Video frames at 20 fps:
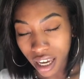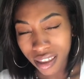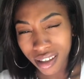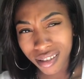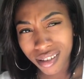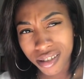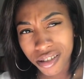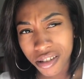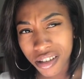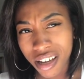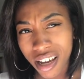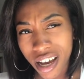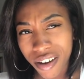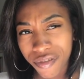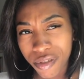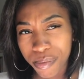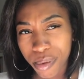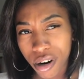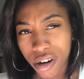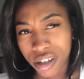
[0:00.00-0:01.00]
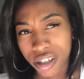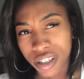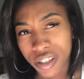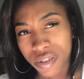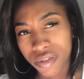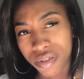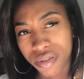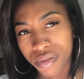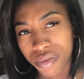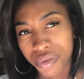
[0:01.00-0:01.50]
I think that's all I have for
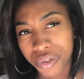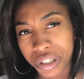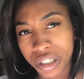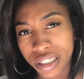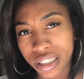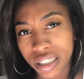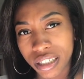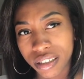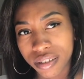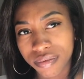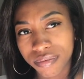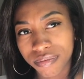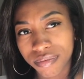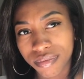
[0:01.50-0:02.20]
parties, really.